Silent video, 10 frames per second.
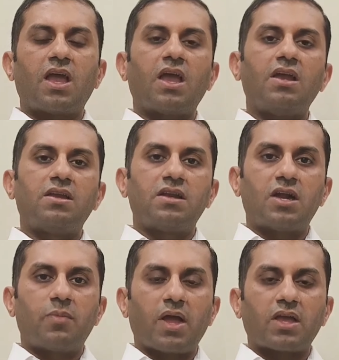
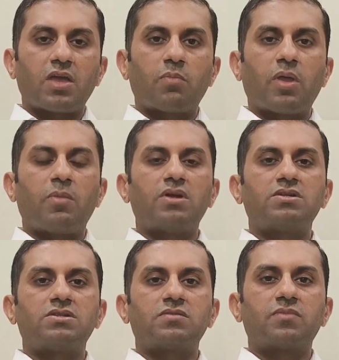internet banking
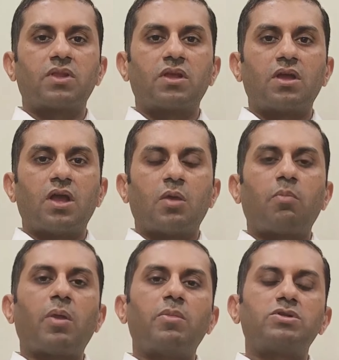payments,
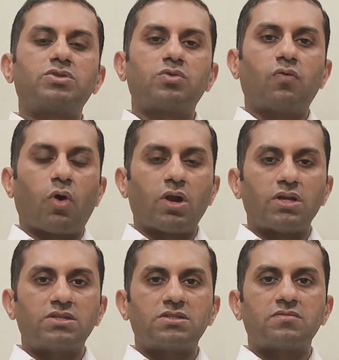payments through
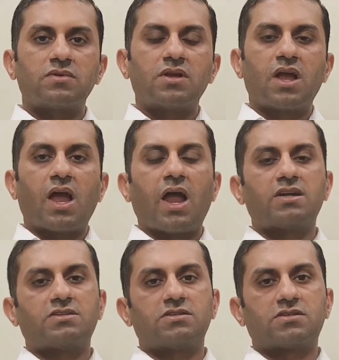wallets,
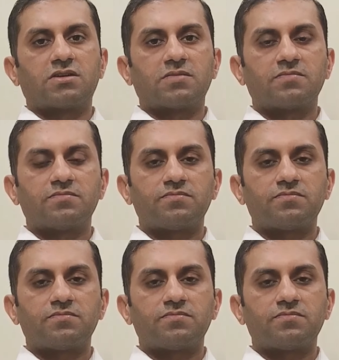etc.